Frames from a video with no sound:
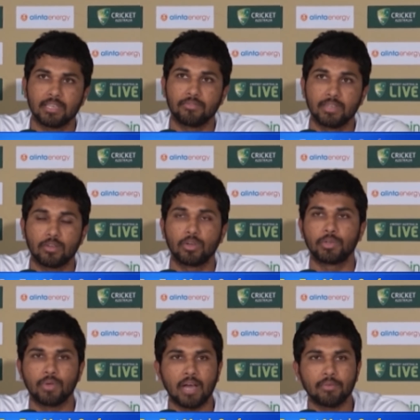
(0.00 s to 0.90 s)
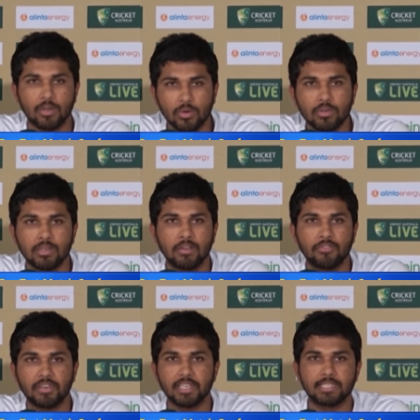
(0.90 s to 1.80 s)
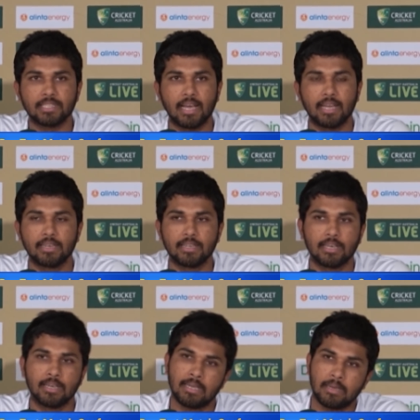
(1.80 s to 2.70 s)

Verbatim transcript: we are going to have a look first and uh,